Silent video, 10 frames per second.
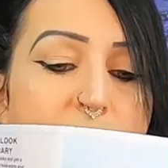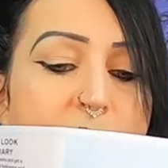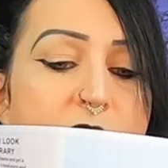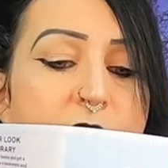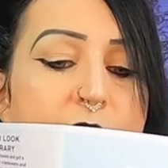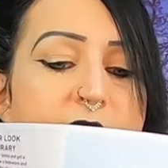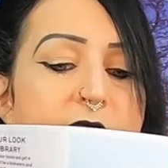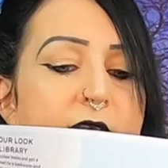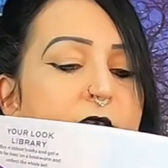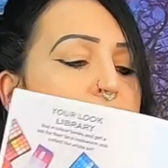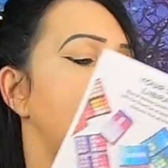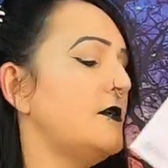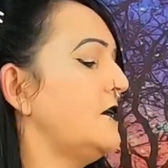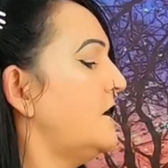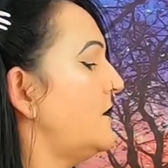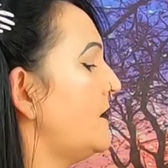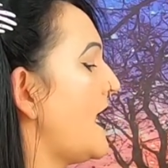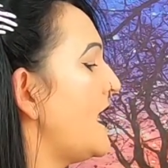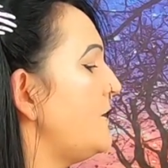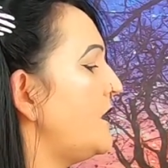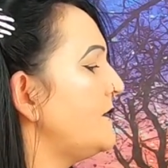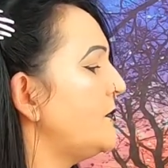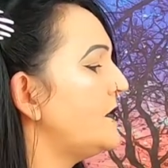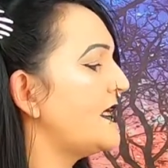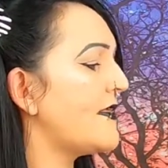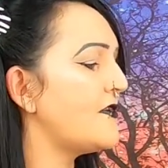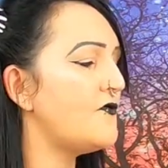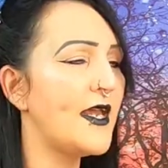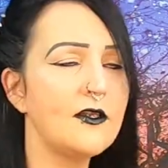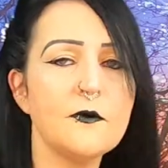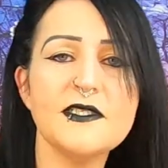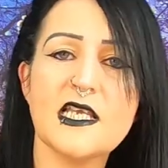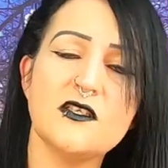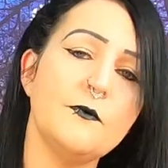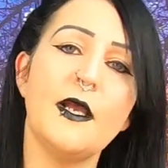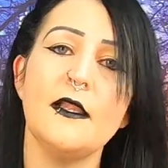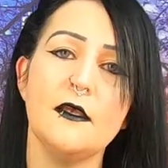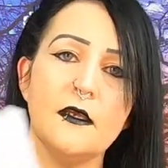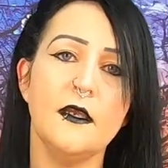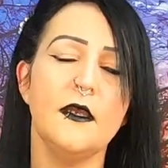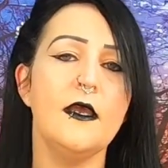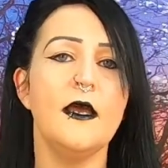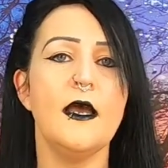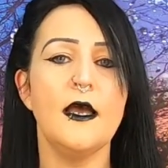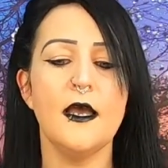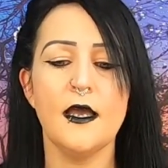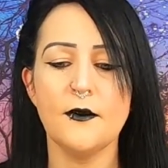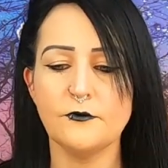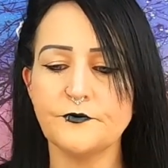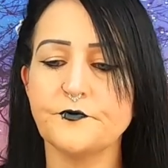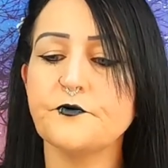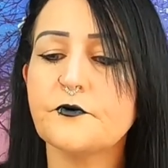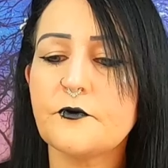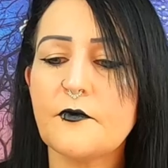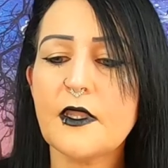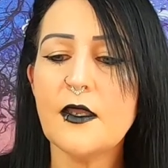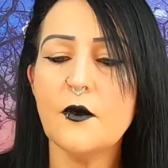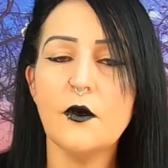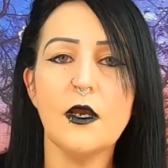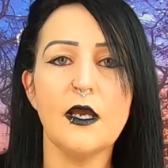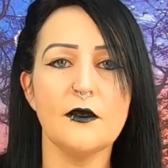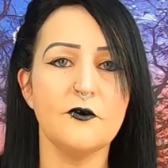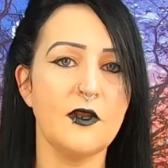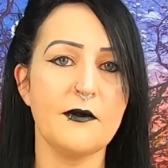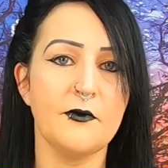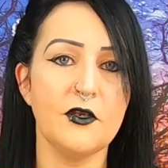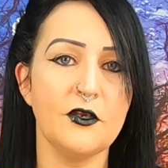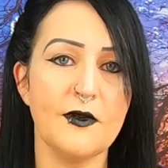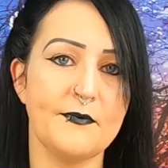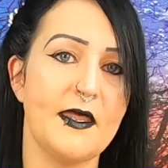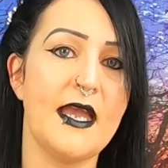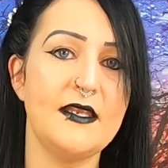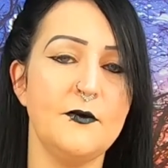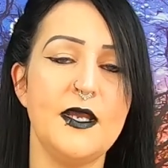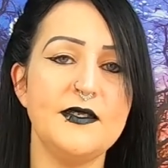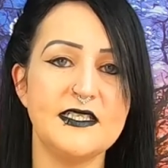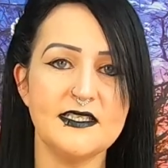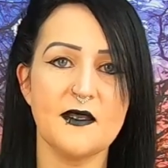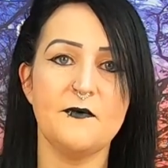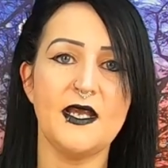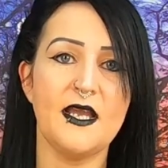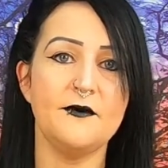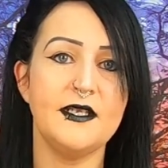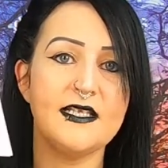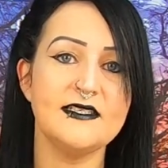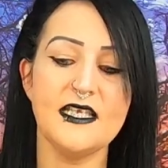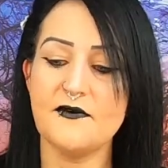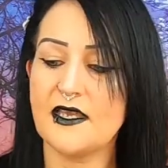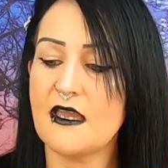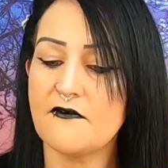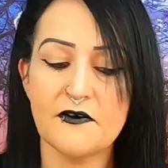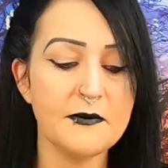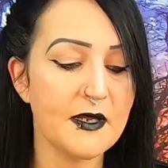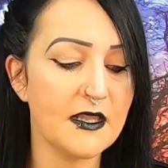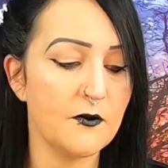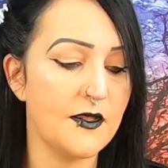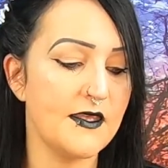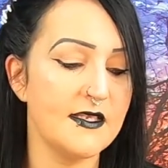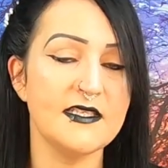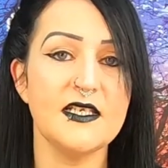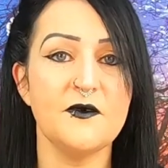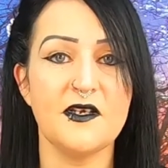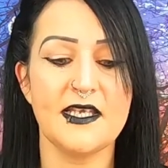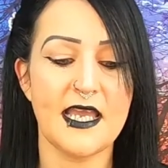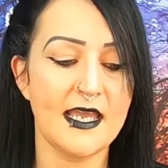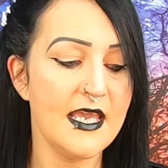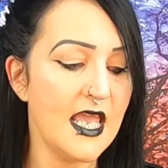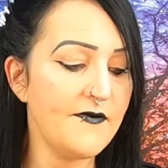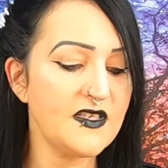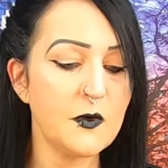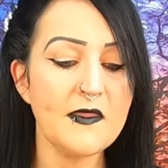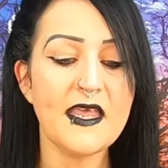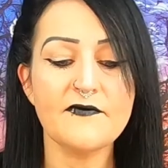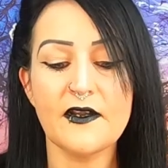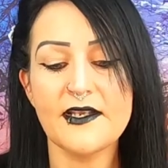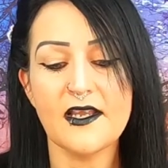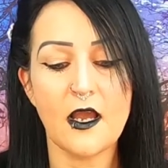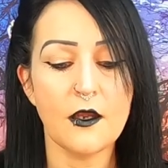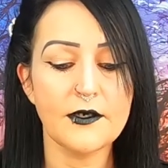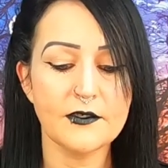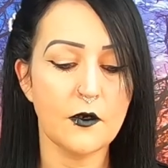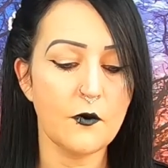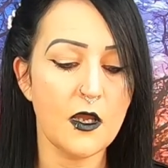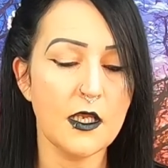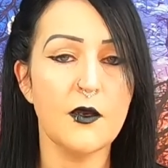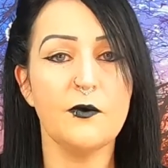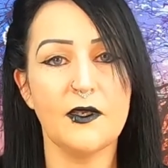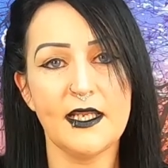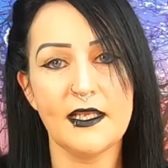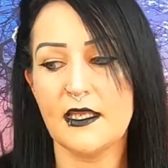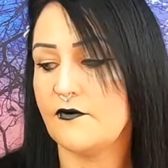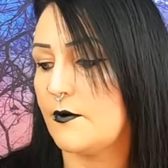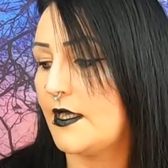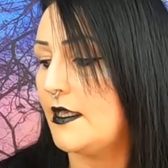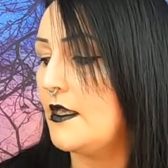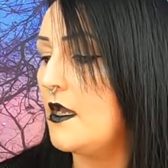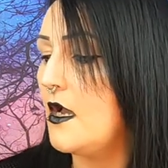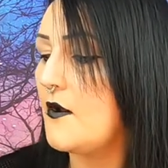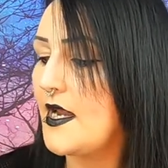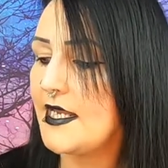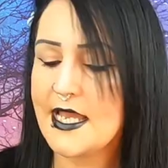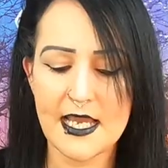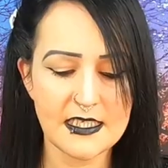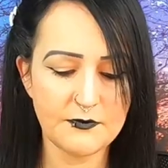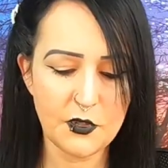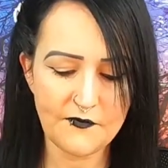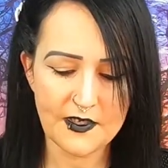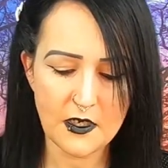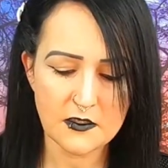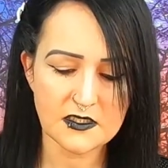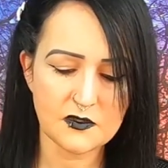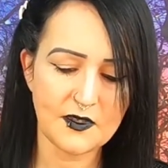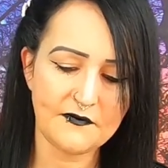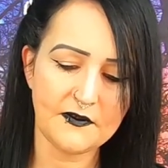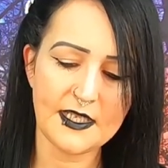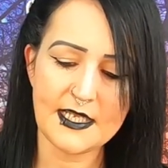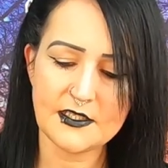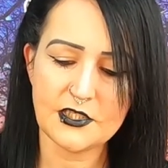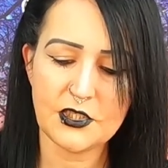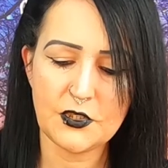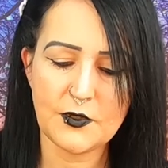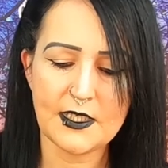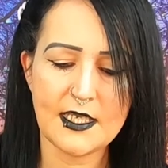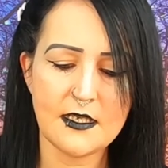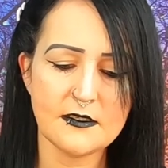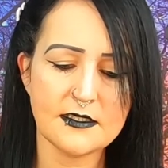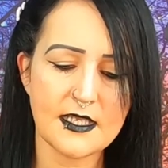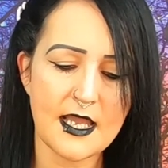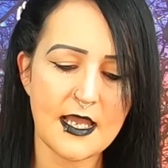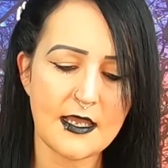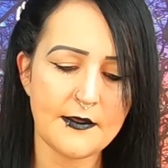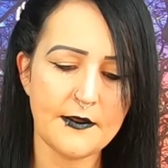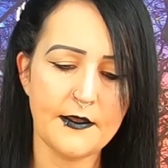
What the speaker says: if you want to use it. Use code. I probably will get the red Obsession palette. I'm going to grab that anyway, which is £10, and see if I get a free palette with it and see what I get. If it's one that I've already got or I don't want, I'll put it in a giveaway. All right, guys, moving on swiftly to Killstar.